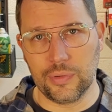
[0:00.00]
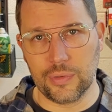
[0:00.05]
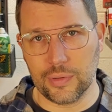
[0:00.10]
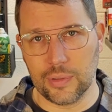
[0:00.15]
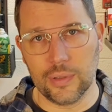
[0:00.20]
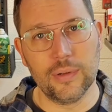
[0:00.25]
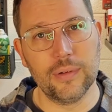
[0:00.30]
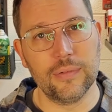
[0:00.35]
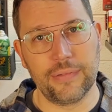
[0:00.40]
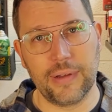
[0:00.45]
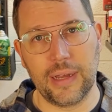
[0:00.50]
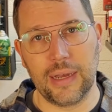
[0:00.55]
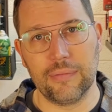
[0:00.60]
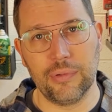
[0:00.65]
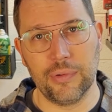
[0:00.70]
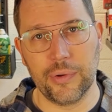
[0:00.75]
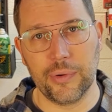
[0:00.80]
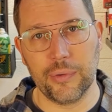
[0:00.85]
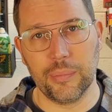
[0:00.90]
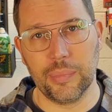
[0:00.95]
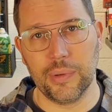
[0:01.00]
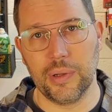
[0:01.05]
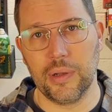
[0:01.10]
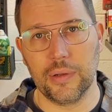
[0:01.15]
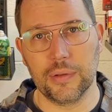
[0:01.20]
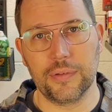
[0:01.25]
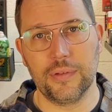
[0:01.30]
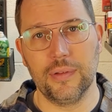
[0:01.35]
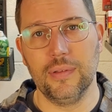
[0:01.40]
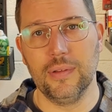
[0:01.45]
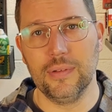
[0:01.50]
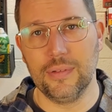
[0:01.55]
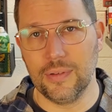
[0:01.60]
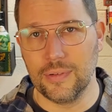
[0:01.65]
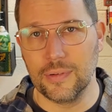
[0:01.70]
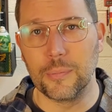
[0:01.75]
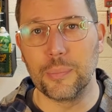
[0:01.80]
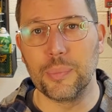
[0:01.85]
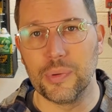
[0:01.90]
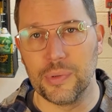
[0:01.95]
to $500, and this
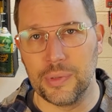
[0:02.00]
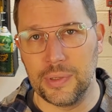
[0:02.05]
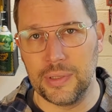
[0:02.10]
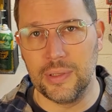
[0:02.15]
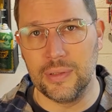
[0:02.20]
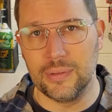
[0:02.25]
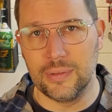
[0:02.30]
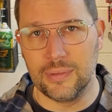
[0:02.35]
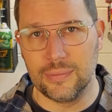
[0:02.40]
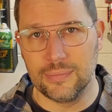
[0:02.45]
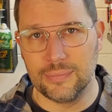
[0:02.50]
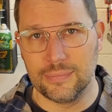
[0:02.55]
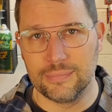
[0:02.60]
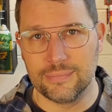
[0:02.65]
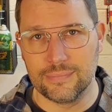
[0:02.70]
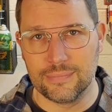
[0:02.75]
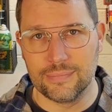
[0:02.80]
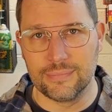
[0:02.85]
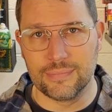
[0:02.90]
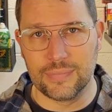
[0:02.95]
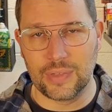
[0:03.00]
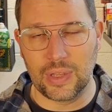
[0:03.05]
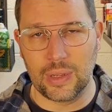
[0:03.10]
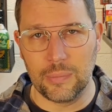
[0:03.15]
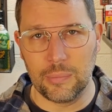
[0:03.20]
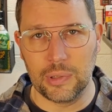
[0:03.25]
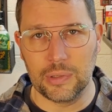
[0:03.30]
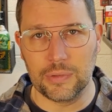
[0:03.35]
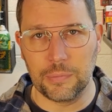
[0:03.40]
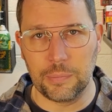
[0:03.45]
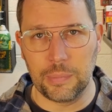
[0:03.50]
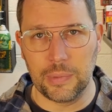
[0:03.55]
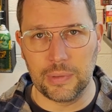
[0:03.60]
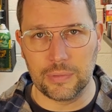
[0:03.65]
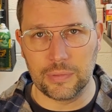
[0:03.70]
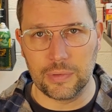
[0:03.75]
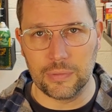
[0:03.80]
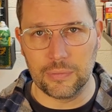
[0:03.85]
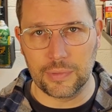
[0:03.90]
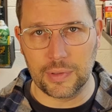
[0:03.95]
is a pretty damn
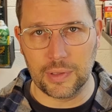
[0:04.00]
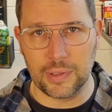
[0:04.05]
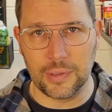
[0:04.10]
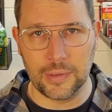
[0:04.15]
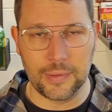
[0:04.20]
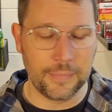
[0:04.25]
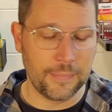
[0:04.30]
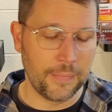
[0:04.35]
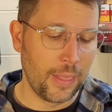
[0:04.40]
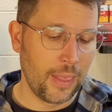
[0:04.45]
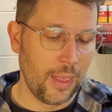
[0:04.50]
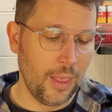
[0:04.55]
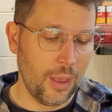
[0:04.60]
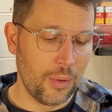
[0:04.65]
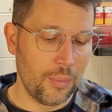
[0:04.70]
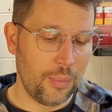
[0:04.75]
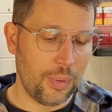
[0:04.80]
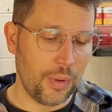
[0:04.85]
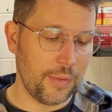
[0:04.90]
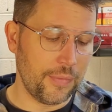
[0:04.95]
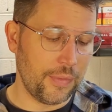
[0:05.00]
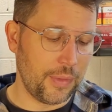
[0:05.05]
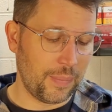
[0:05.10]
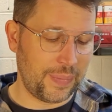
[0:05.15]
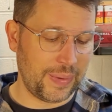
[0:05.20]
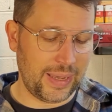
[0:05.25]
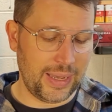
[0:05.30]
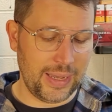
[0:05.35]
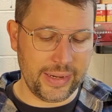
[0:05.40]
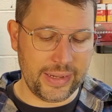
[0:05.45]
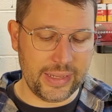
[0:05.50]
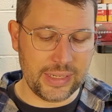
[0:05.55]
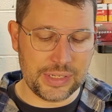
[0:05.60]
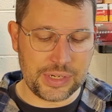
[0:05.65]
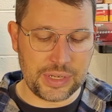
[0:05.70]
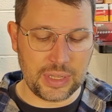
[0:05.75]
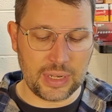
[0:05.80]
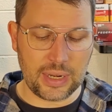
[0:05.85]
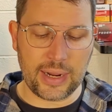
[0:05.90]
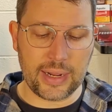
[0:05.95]
expensive gun. But the
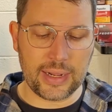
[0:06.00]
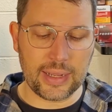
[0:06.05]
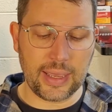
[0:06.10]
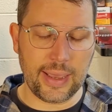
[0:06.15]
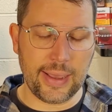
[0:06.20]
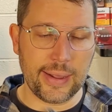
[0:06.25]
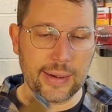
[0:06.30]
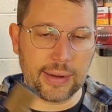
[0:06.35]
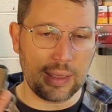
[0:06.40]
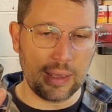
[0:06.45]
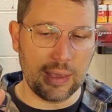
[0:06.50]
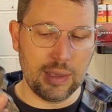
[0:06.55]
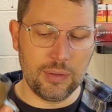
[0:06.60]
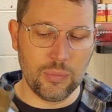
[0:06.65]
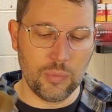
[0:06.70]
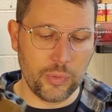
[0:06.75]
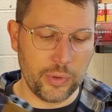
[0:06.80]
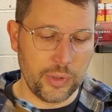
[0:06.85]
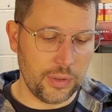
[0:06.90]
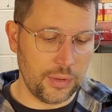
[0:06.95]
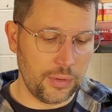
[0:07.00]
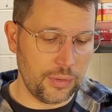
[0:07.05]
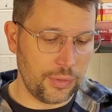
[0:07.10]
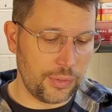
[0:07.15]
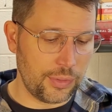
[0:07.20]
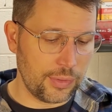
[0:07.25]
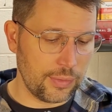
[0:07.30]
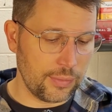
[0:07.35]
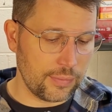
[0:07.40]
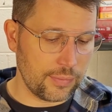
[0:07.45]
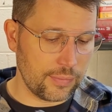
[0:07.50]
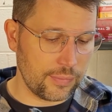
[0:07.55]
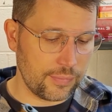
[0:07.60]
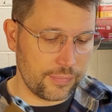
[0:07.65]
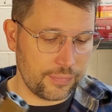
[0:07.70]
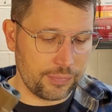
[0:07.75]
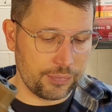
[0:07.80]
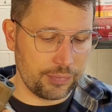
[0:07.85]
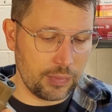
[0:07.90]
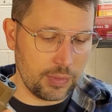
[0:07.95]
package that I got came with
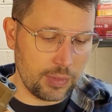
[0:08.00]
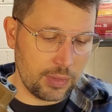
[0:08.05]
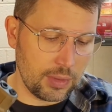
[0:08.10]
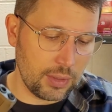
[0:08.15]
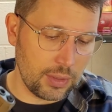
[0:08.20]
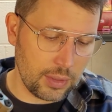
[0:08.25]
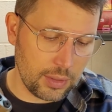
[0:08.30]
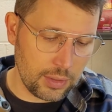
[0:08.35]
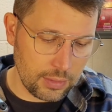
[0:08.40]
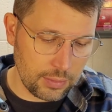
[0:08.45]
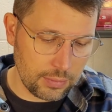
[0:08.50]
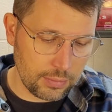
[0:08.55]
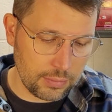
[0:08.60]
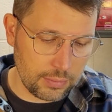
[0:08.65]
the